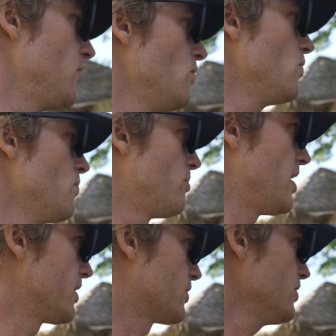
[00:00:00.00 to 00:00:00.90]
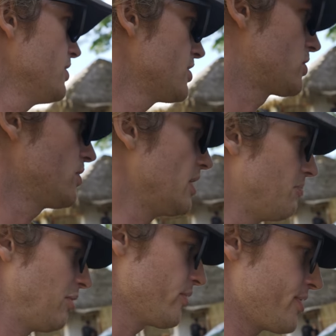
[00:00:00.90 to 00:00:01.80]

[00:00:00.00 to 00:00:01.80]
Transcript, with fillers: oh my goodness, look at Blue